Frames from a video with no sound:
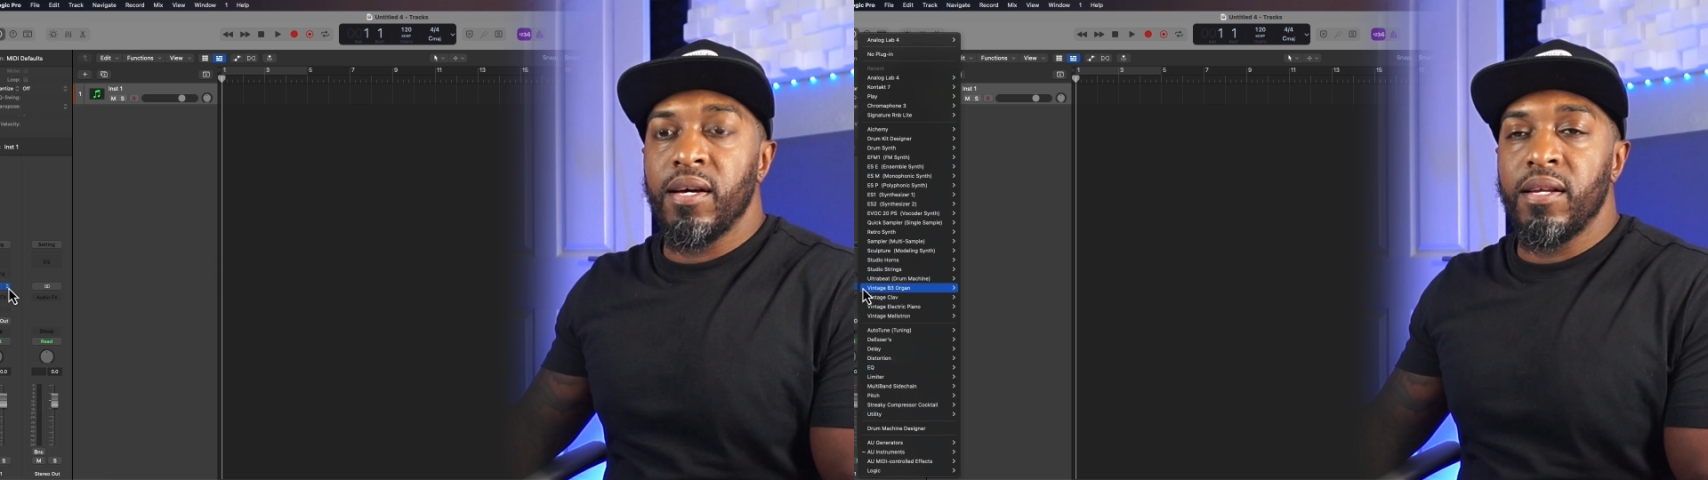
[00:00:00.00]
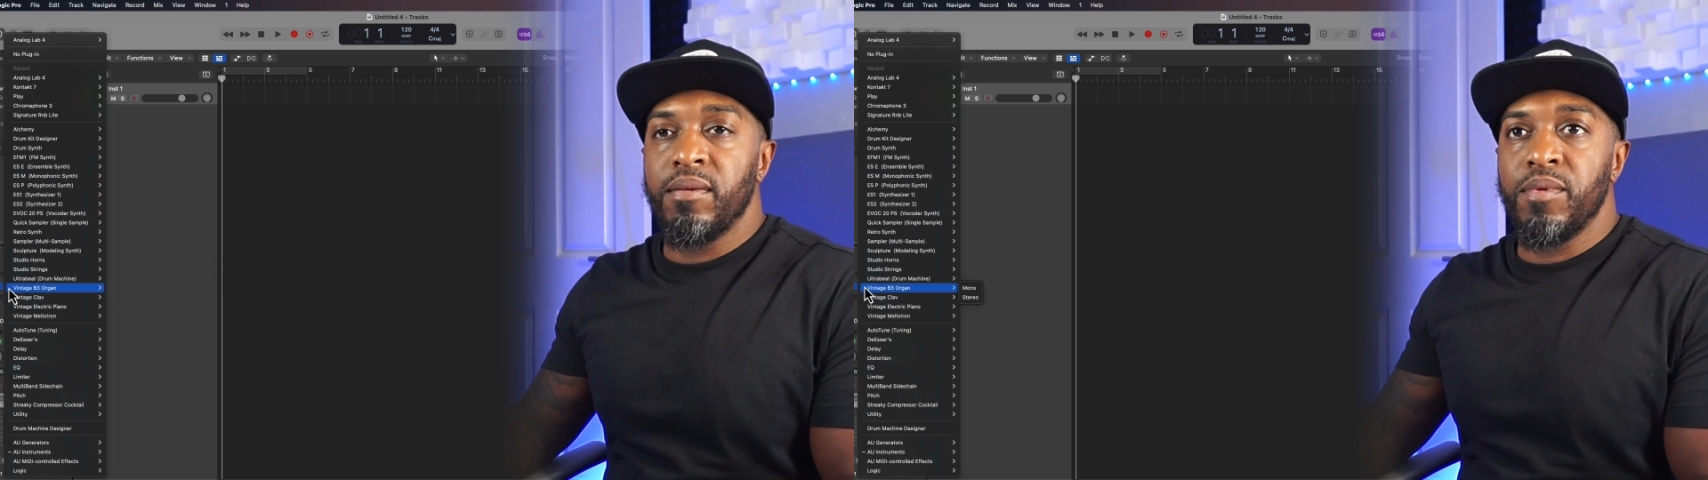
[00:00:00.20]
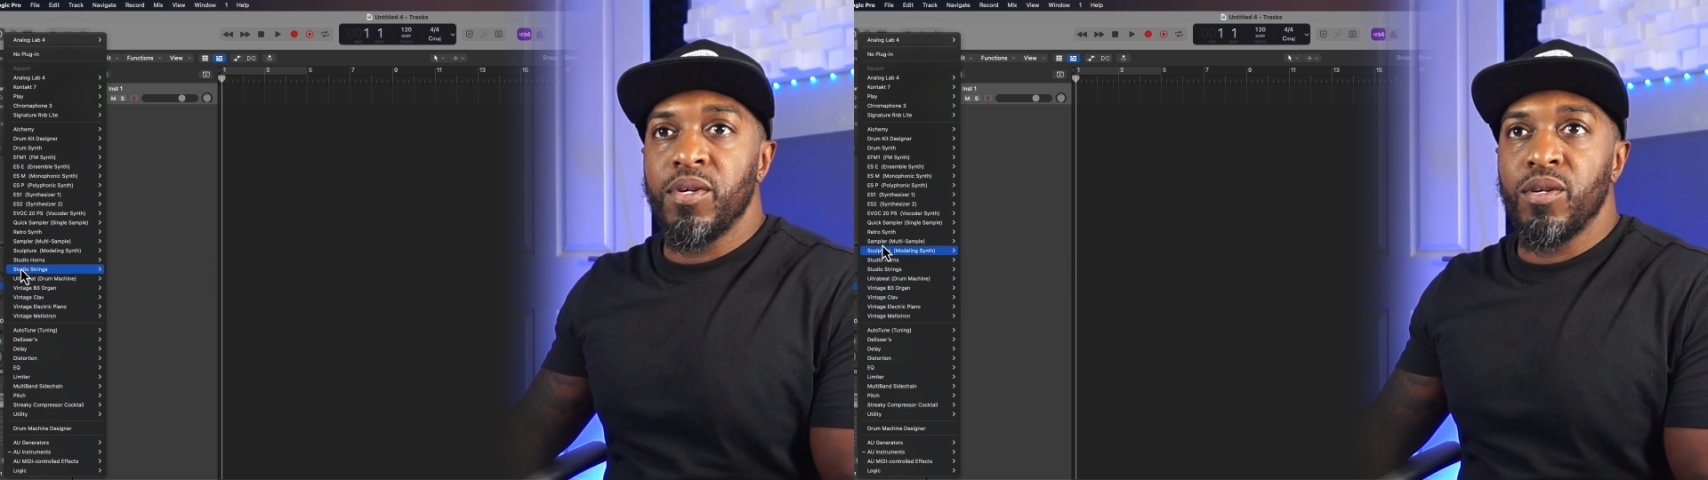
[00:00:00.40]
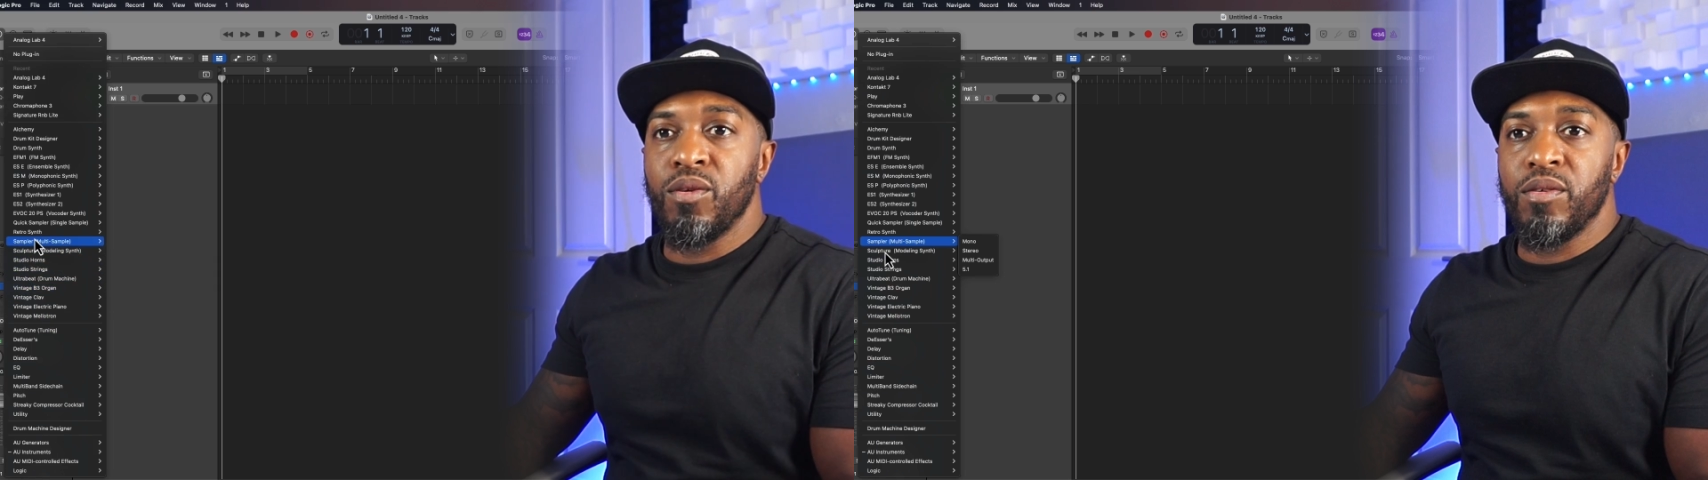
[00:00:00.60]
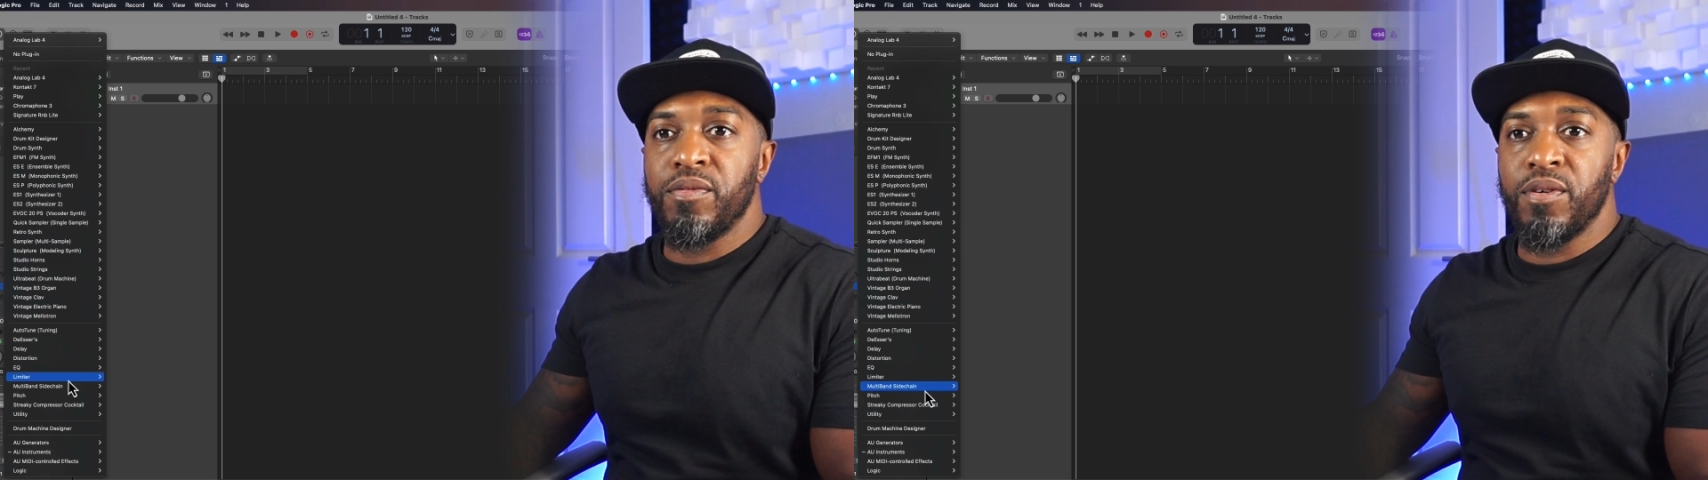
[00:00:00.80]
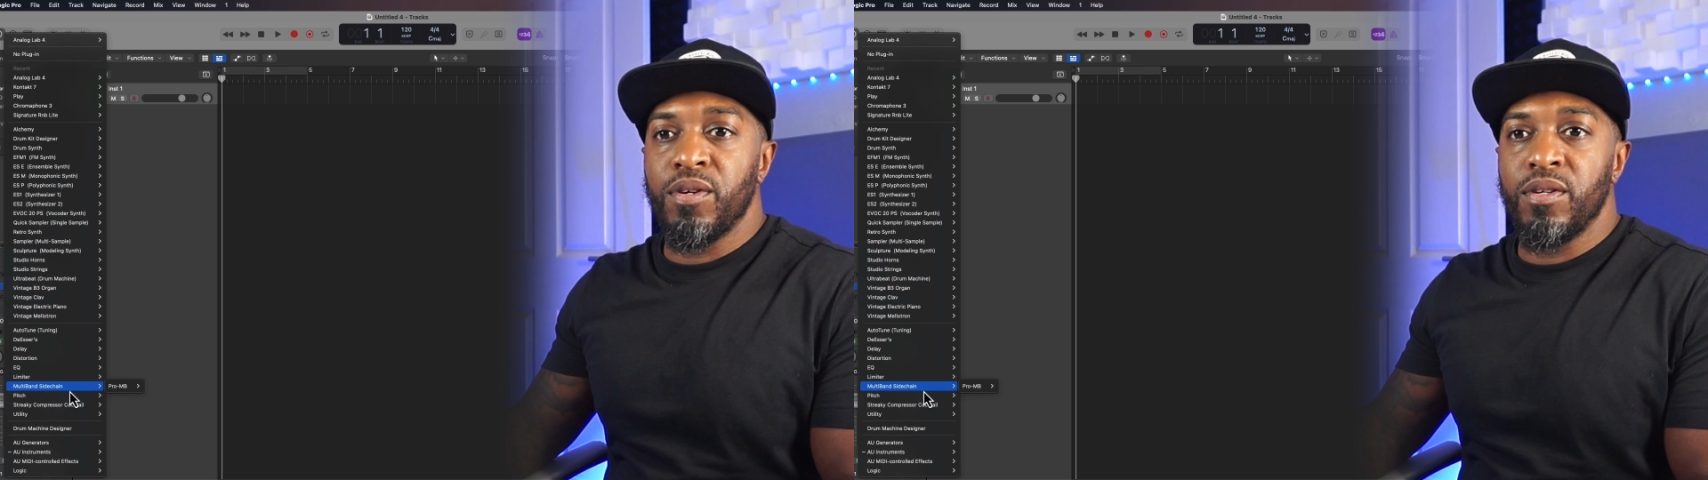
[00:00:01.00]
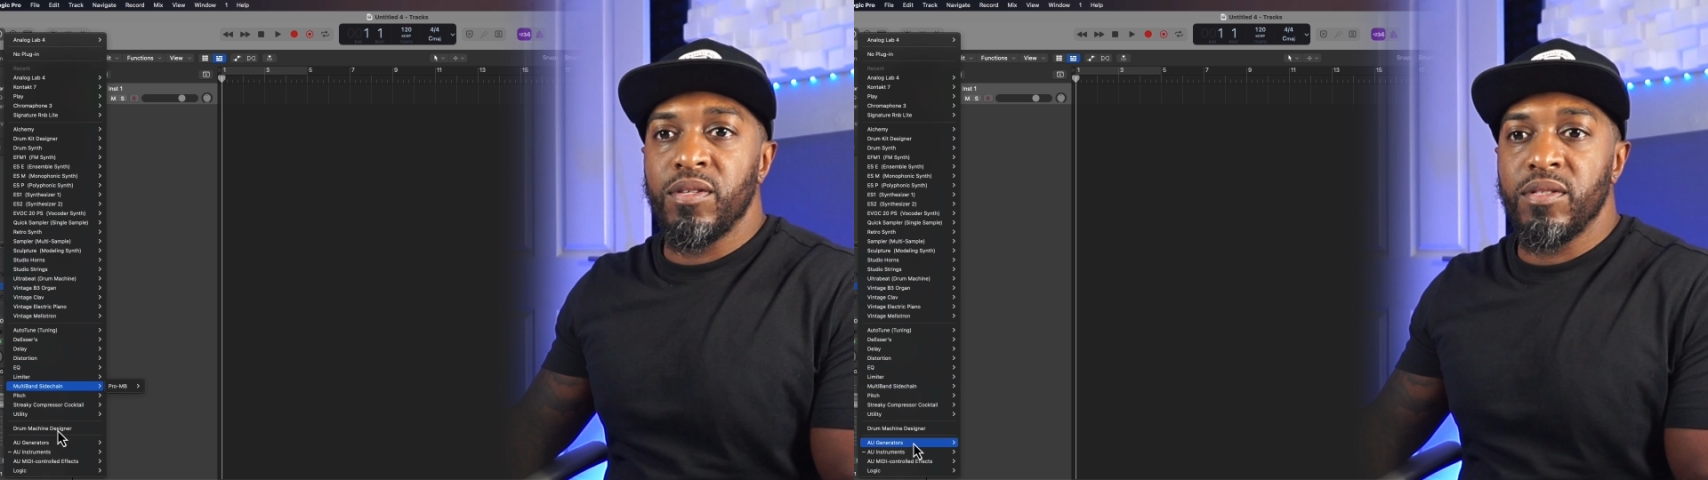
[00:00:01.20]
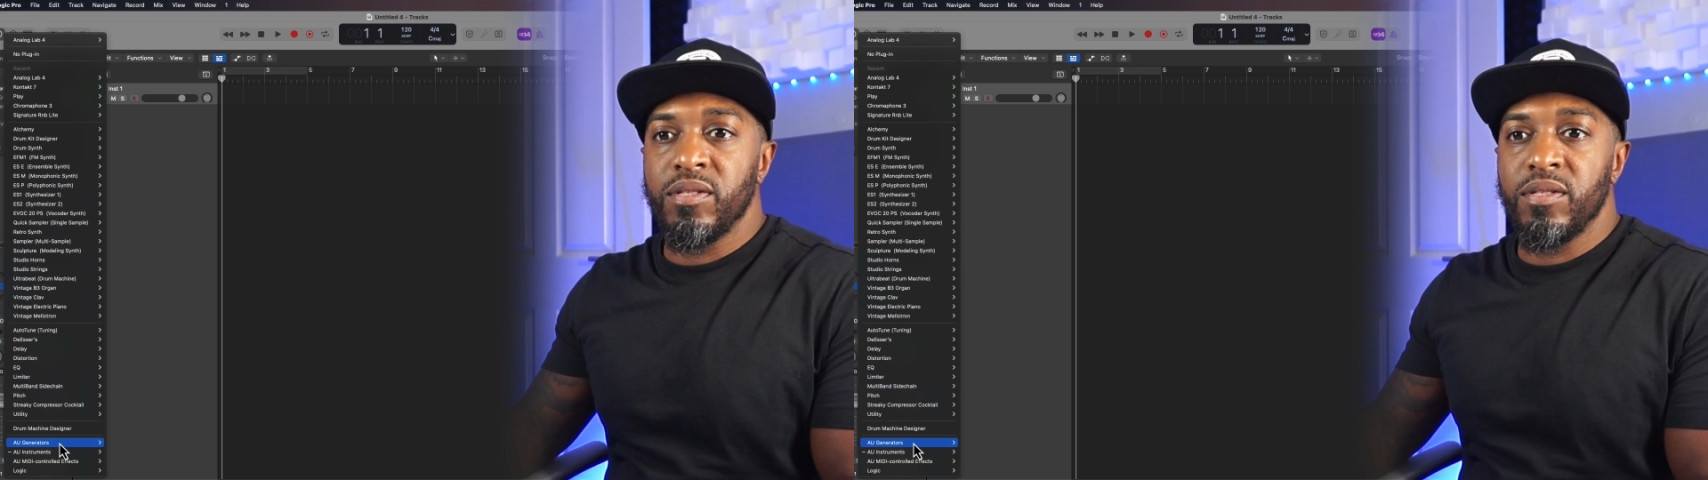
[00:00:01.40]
And then we're going to look for